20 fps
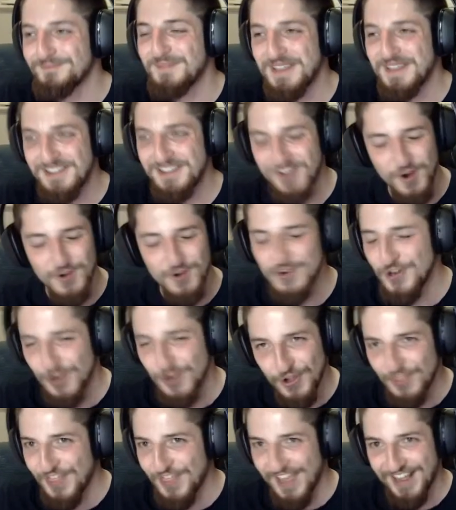but no, you're
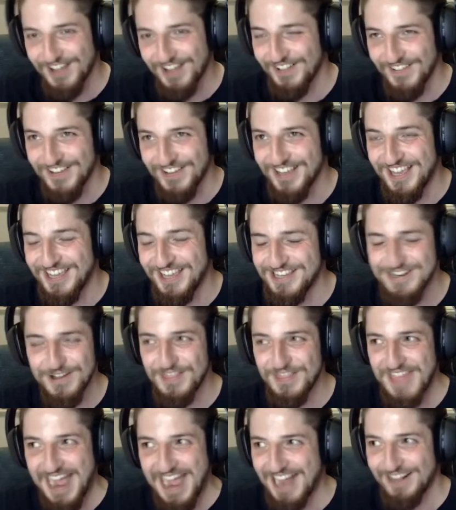not that. You're
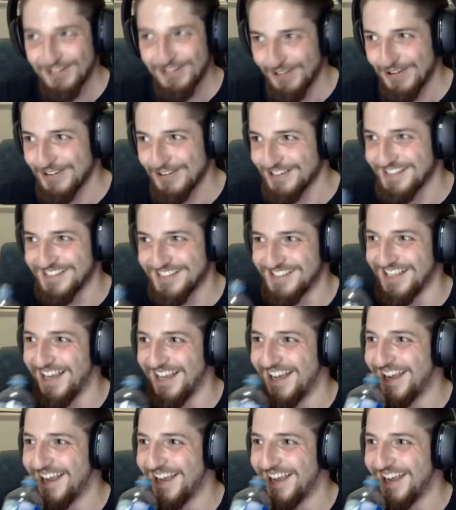not that close.